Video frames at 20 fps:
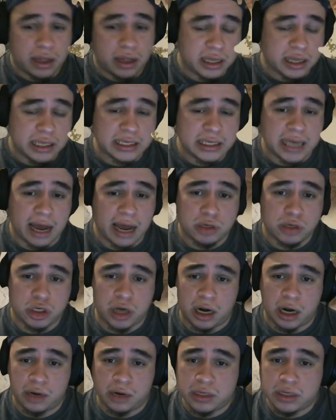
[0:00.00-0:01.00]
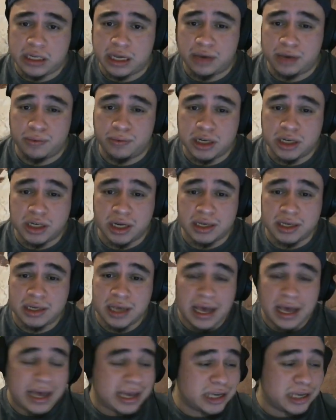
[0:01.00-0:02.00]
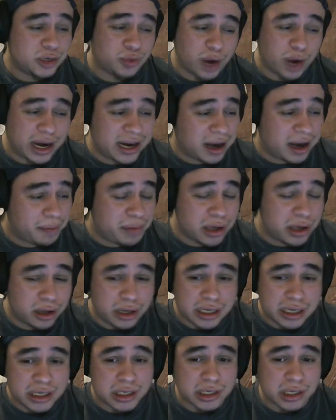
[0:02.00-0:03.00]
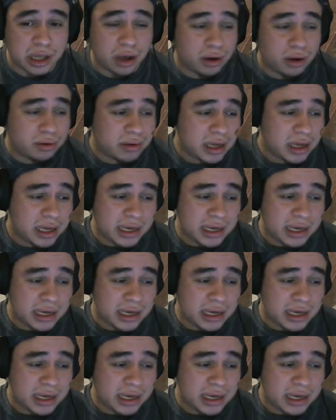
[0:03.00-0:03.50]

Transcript: Look at this guy was trying to sticky rush us. He's running uphill. He's slow.